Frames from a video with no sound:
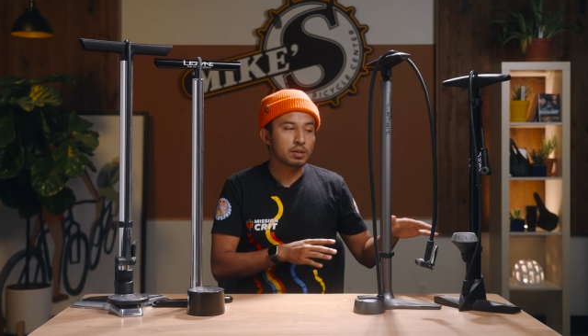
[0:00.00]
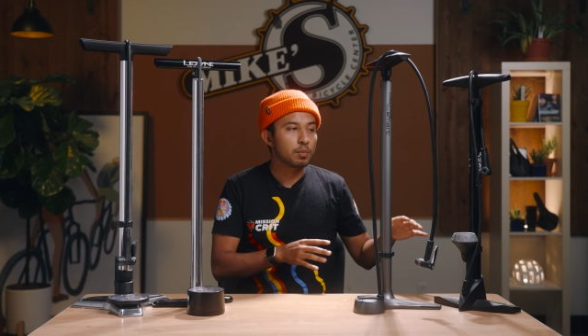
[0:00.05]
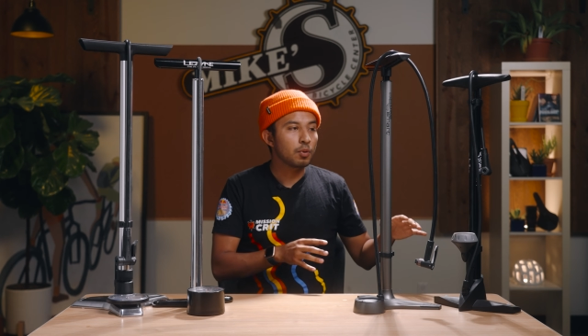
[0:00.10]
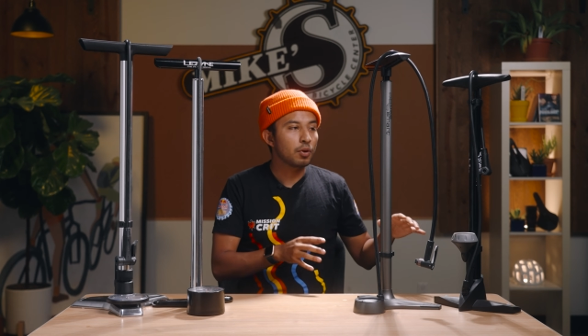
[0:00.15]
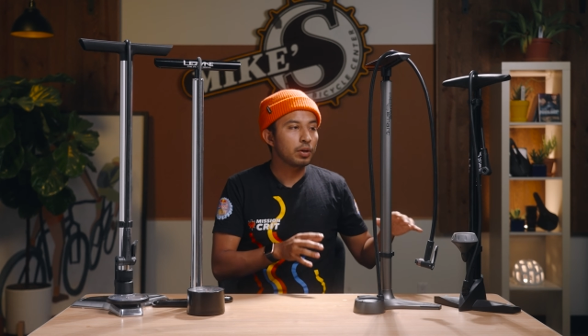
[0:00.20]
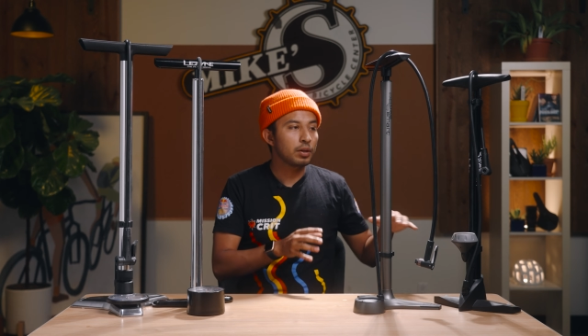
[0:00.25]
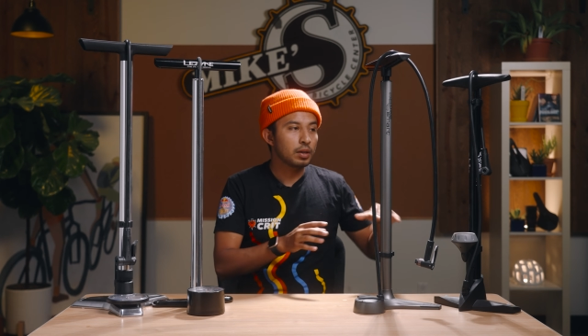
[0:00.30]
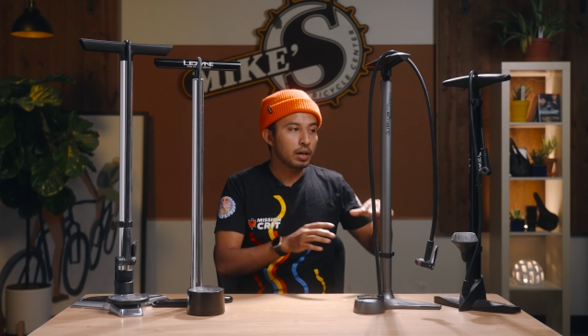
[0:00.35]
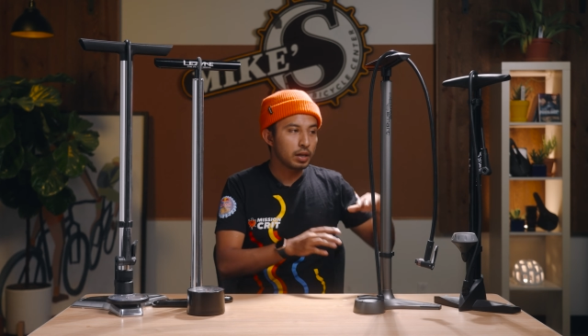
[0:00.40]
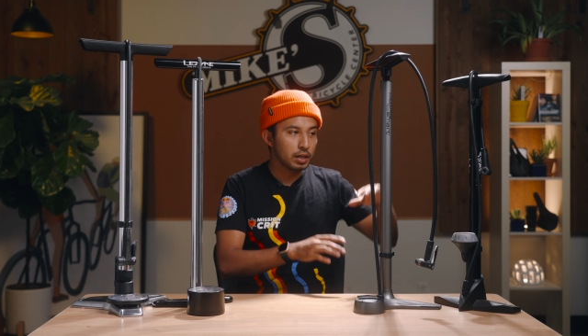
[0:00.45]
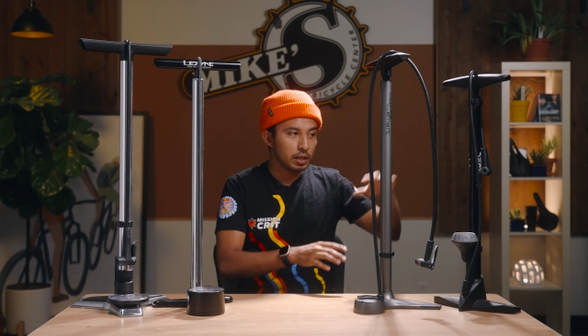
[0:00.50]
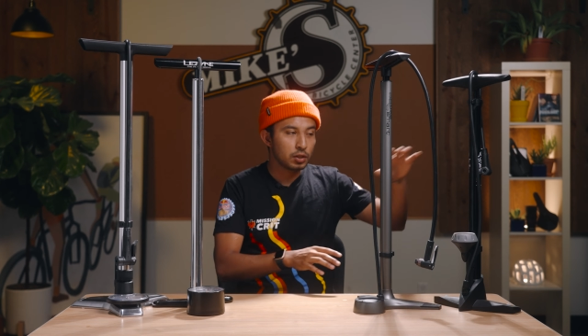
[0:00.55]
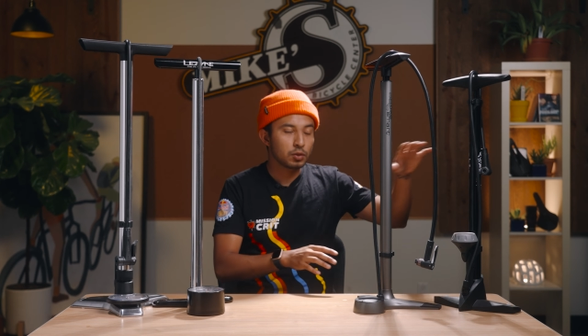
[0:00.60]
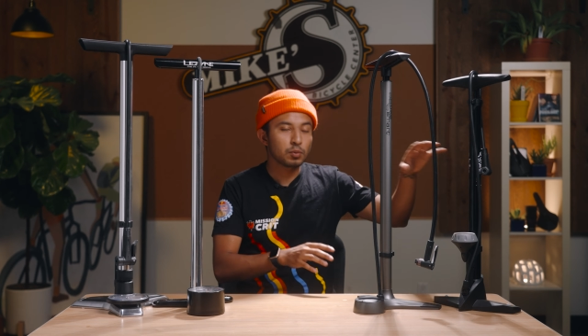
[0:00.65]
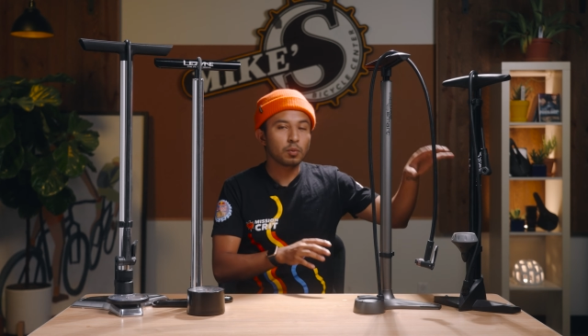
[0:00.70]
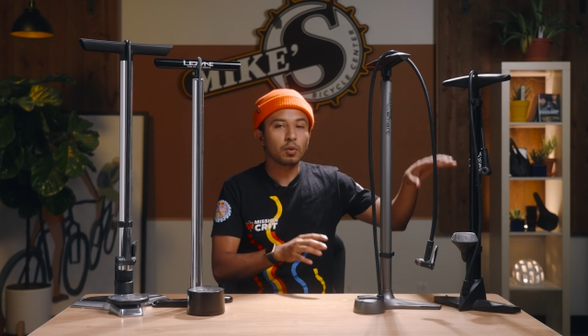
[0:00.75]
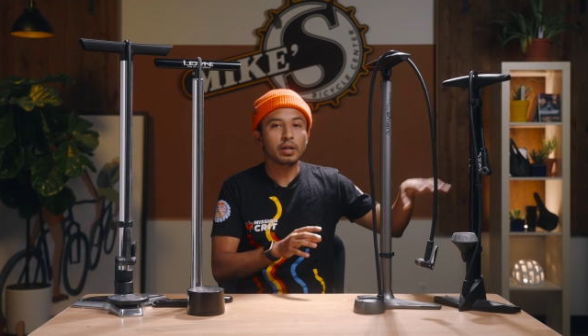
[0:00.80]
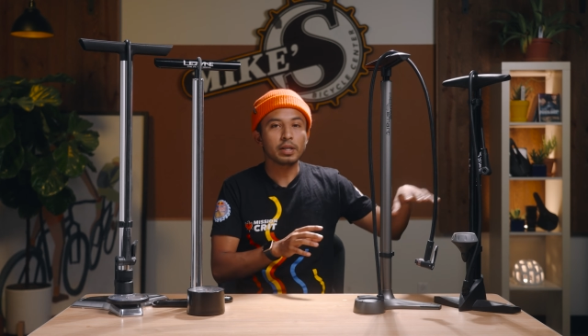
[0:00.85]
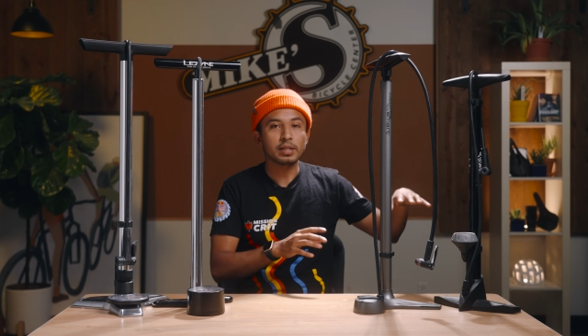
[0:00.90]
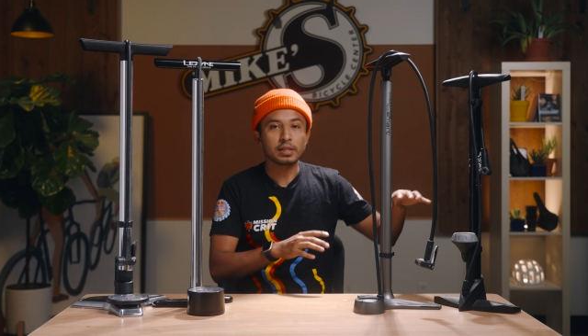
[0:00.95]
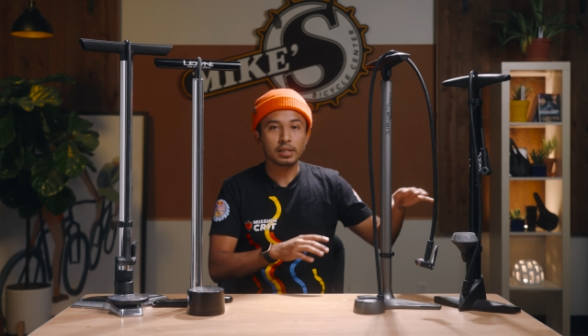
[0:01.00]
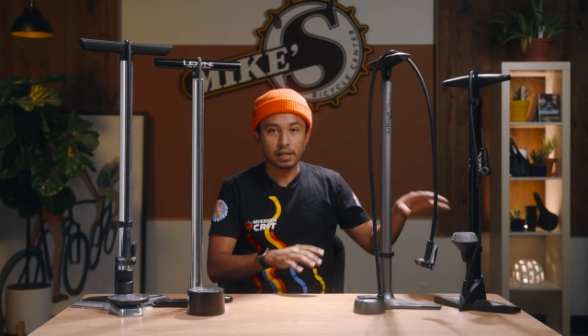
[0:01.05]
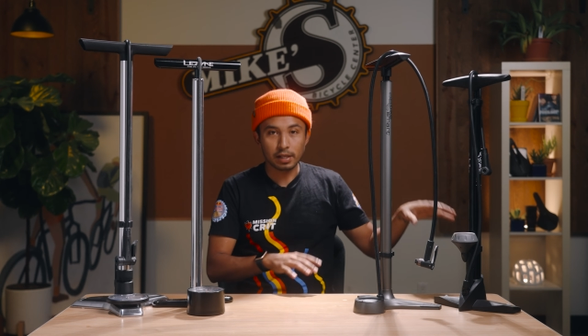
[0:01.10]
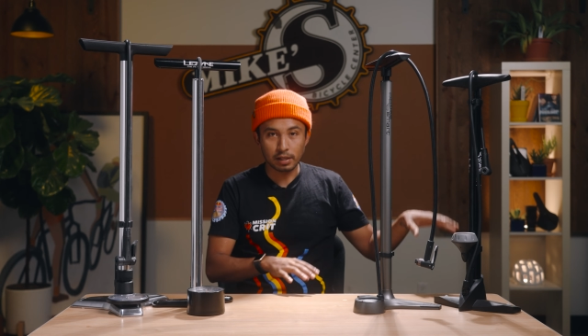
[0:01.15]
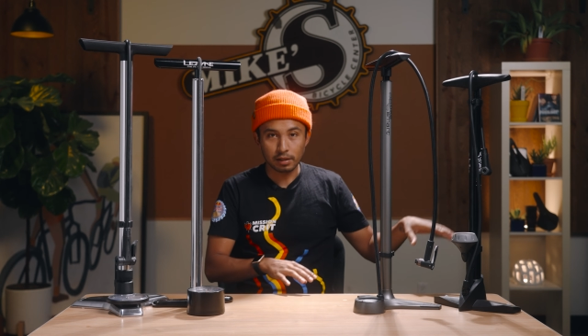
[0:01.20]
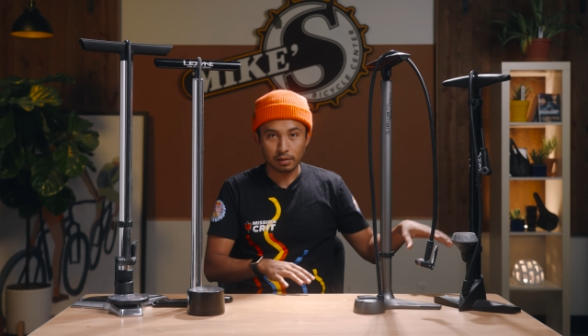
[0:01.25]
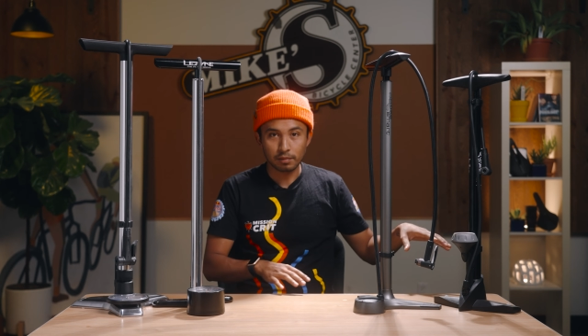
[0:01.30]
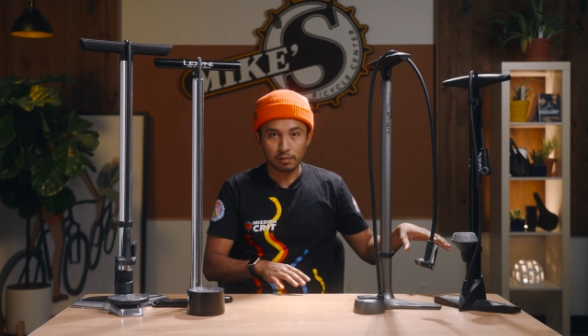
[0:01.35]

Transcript: point that each one is in.